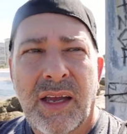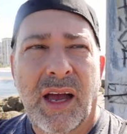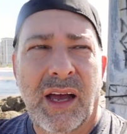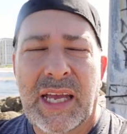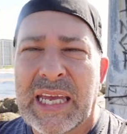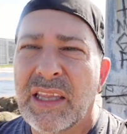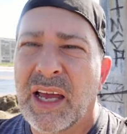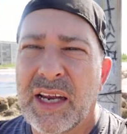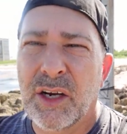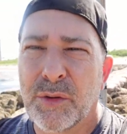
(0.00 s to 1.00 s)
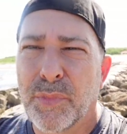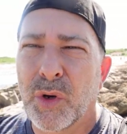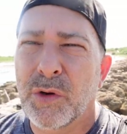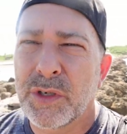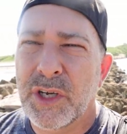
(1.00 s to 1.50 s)
uh, inlet here in
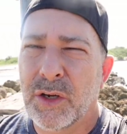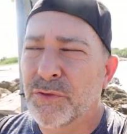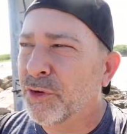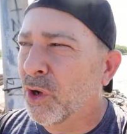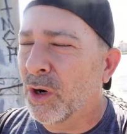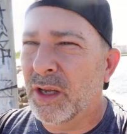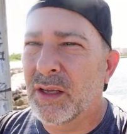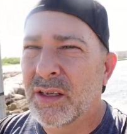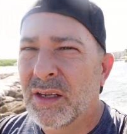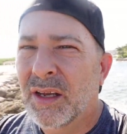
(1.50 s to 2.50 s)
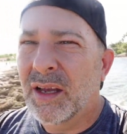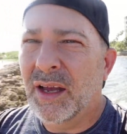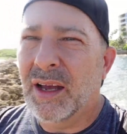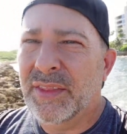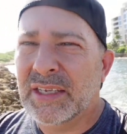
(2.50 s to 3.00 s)
Boca Raton, Florida.
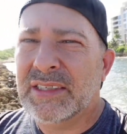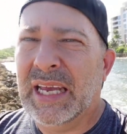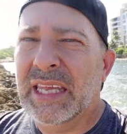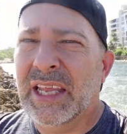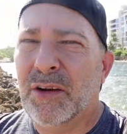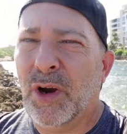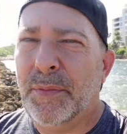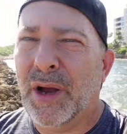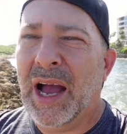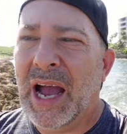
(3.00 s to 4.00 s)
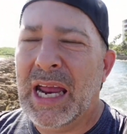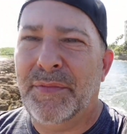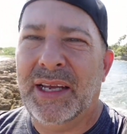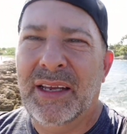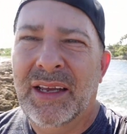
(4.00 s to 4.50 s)
Uh, that's the inlet right behind
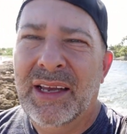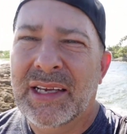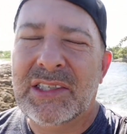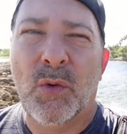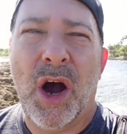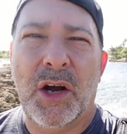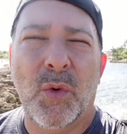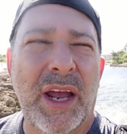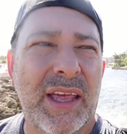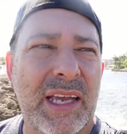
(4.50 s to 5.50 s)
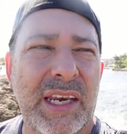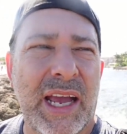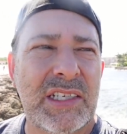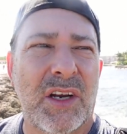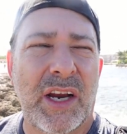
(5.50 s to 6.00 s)
me. It's the waterway that
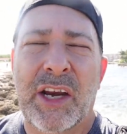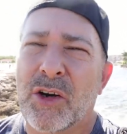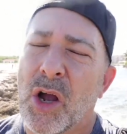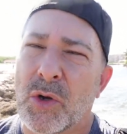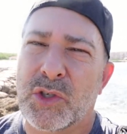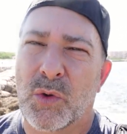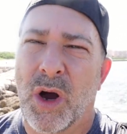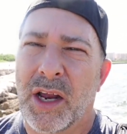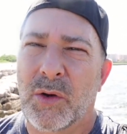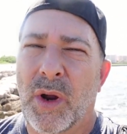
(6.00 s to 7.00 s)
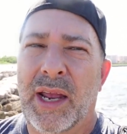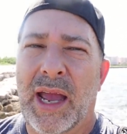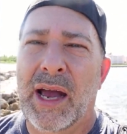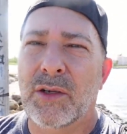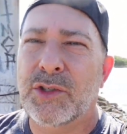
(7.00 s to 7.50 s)
connects our intercoastal waterway
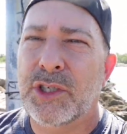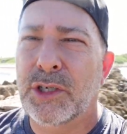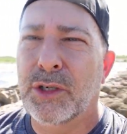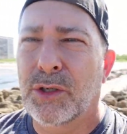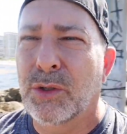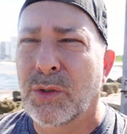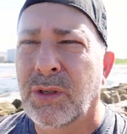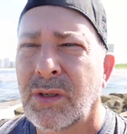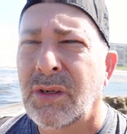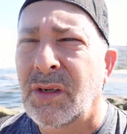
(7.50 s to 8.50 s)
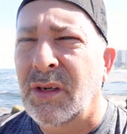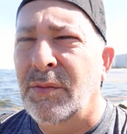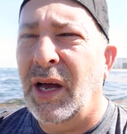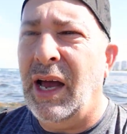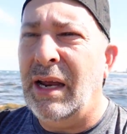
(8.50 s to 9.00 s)
out to
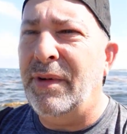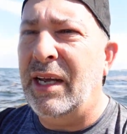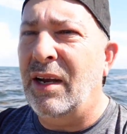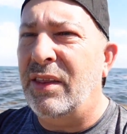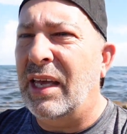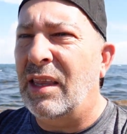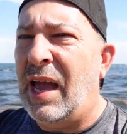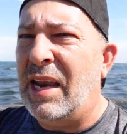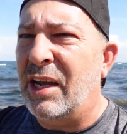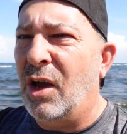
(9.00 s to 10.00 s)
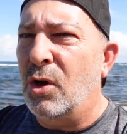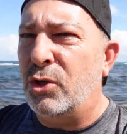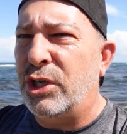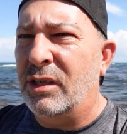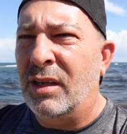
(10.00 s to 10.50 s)
behind me here the Atlantic
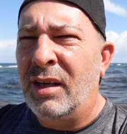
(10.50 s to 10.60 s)
Ocean.